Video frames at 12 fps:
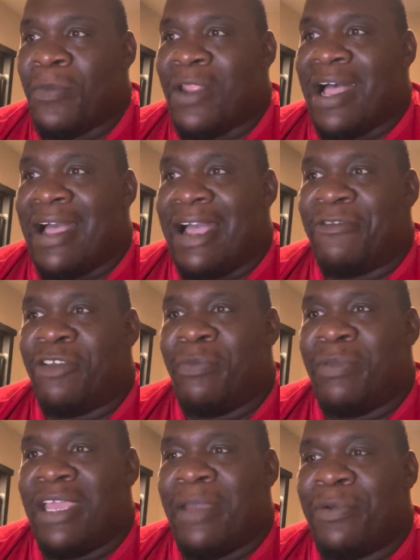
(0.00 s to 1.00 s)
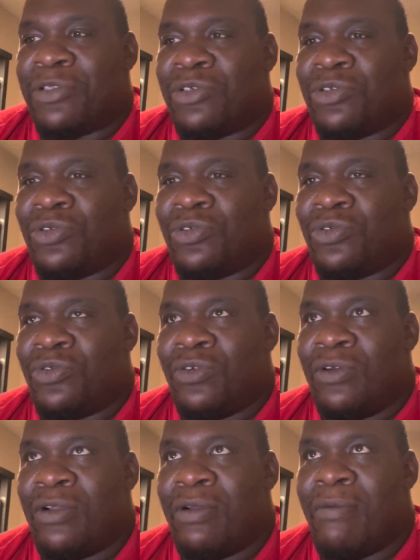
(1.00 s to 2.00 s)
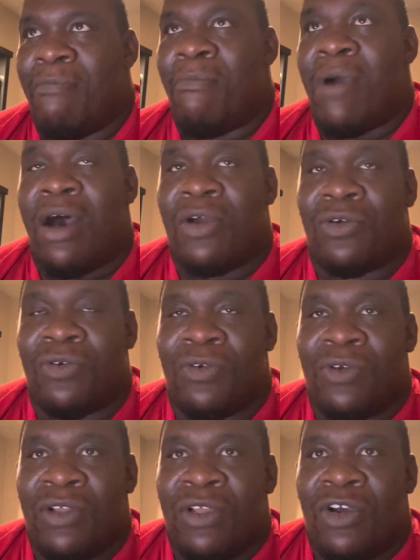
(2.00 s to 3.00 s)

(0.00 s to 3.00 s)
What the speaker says: I have to be able to model